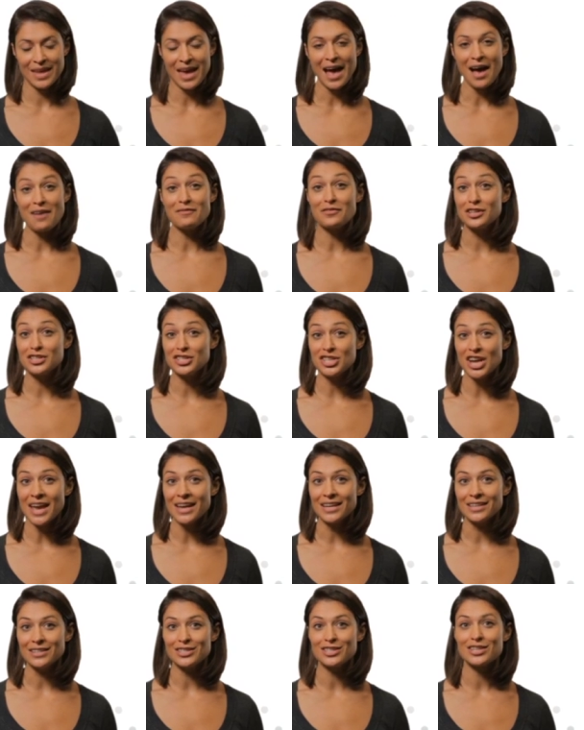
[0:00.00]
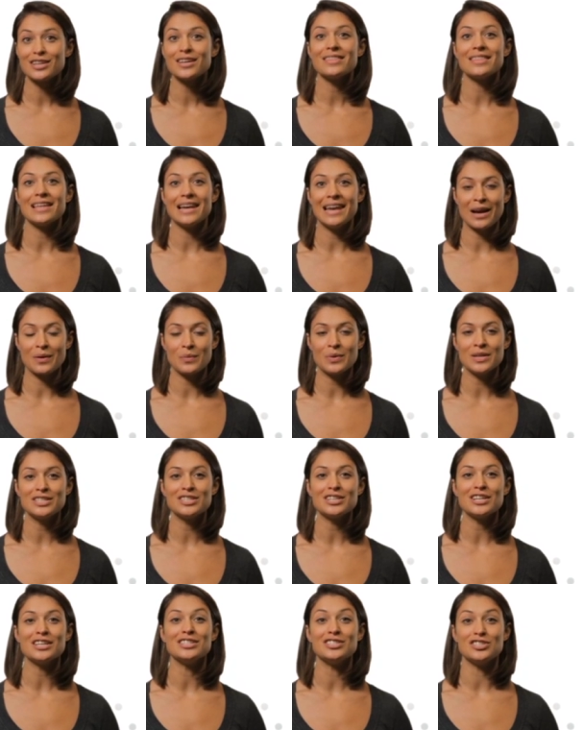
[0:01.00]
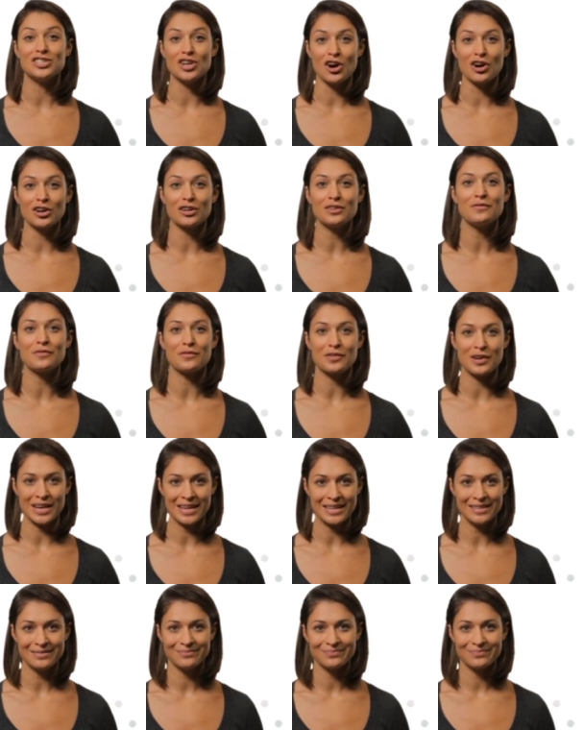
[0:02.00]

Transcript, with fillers: And for a change, the language is jargon-free.